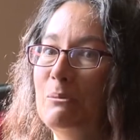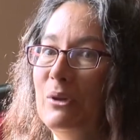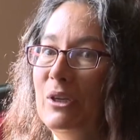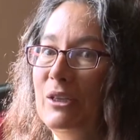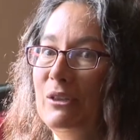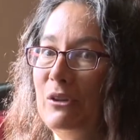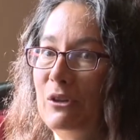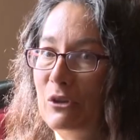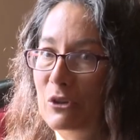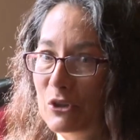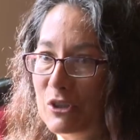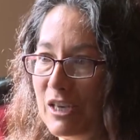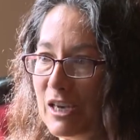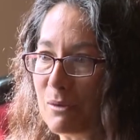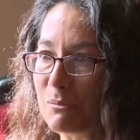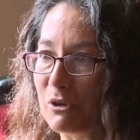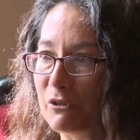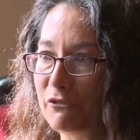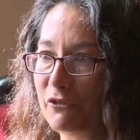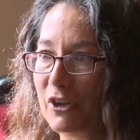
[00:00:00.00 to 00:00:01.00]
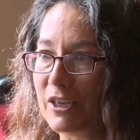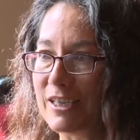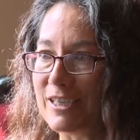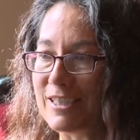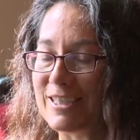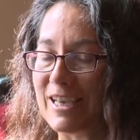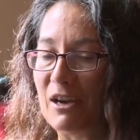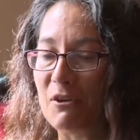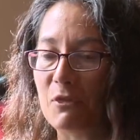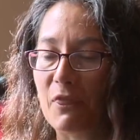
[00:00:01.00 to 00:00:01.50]
but the Good Neighbor Fund
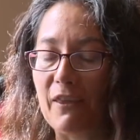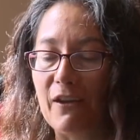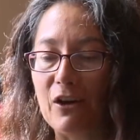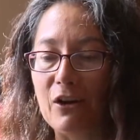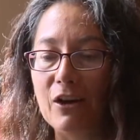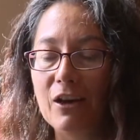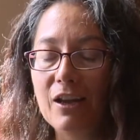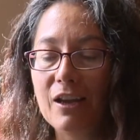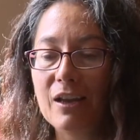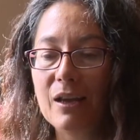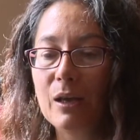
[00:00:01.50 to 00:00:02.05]
is out there.